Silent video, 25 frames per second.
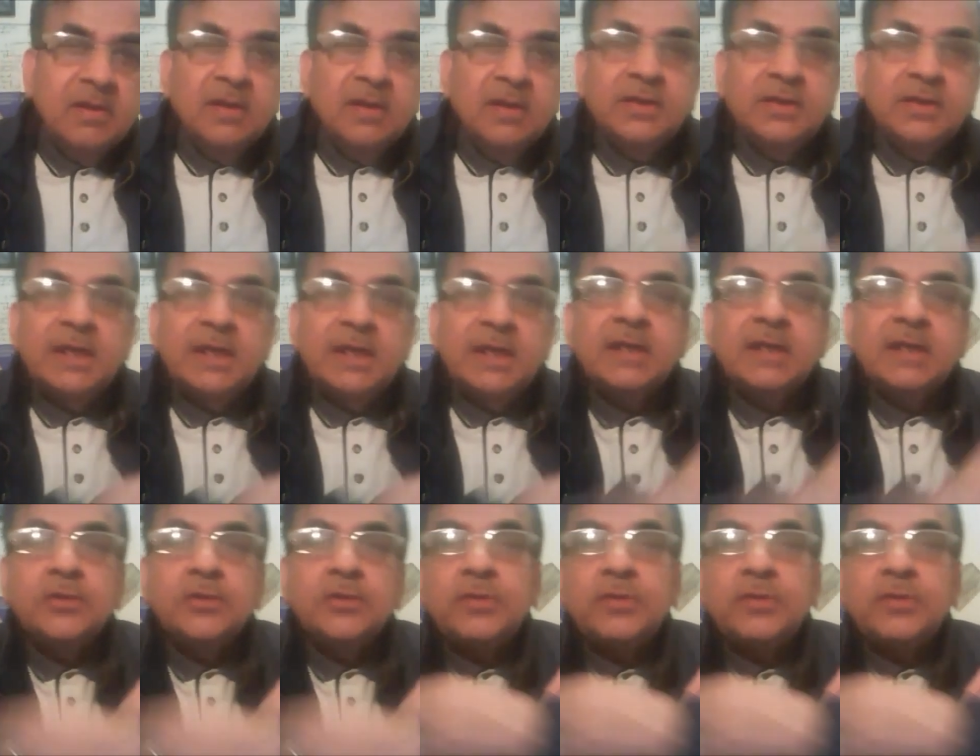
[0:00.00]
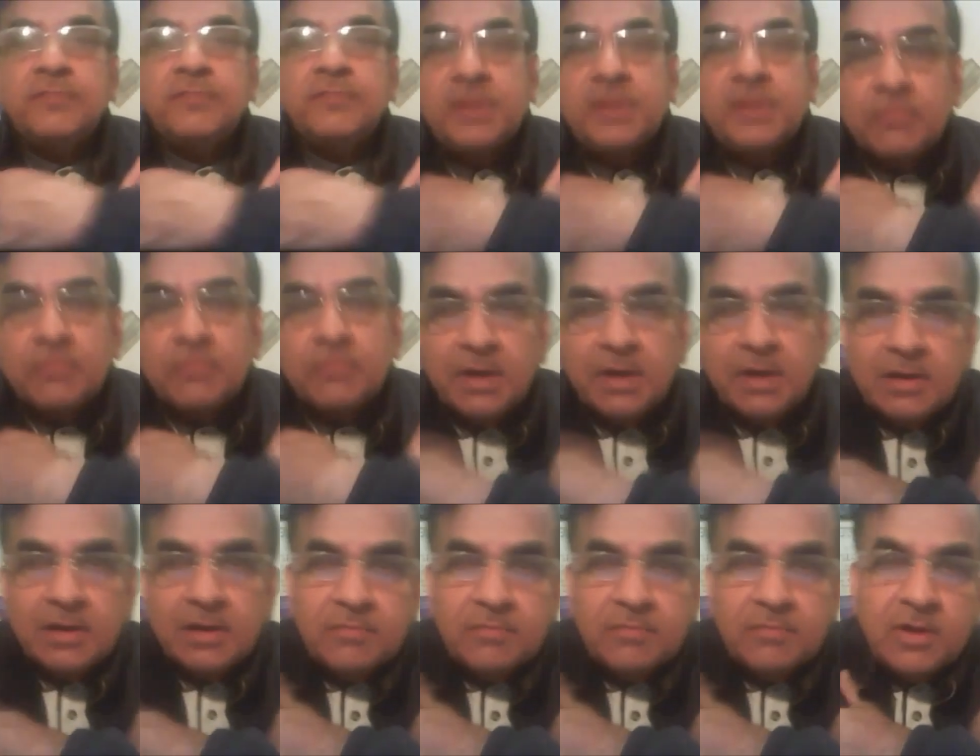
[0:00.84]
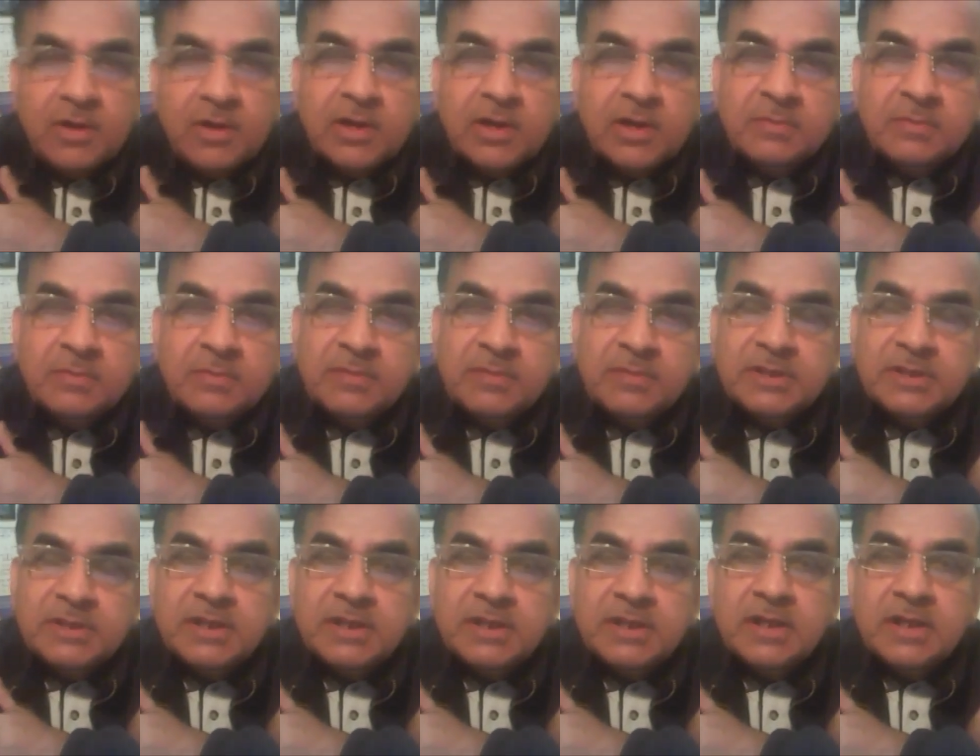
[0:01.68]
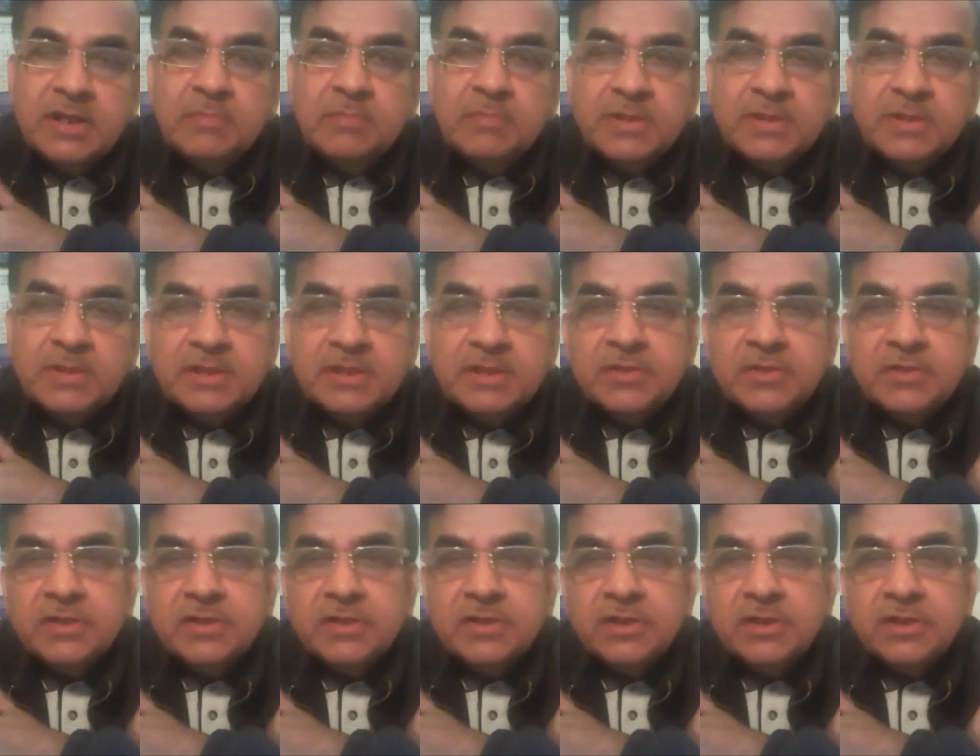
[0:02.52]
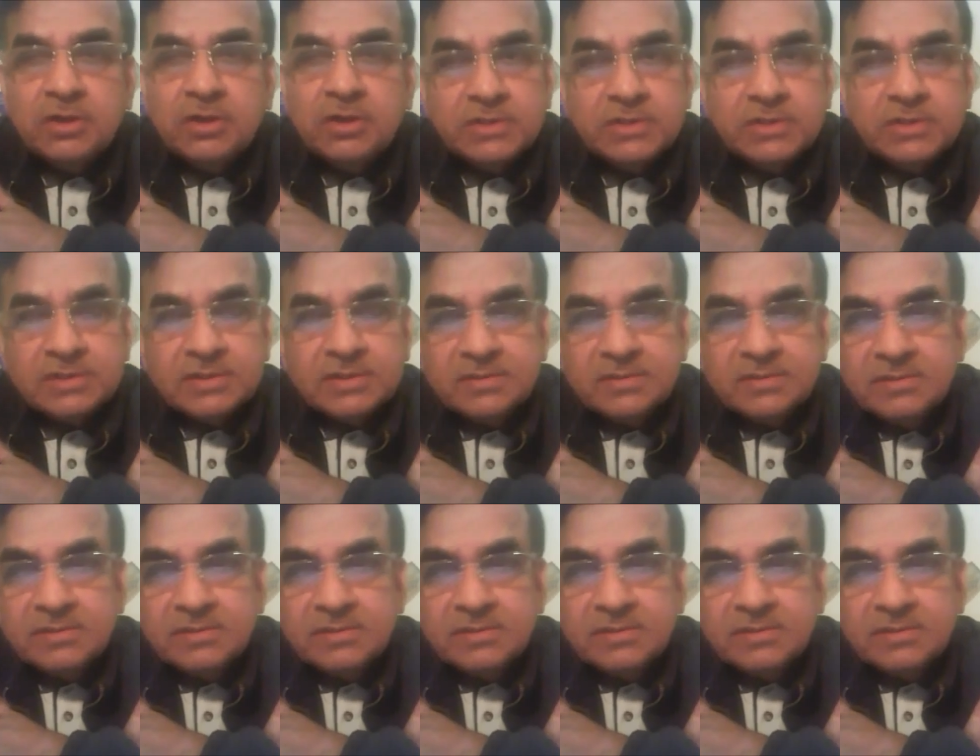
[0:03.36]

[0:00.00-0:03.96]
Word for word: Dedicated to a free world void of evangelical persecuted cross,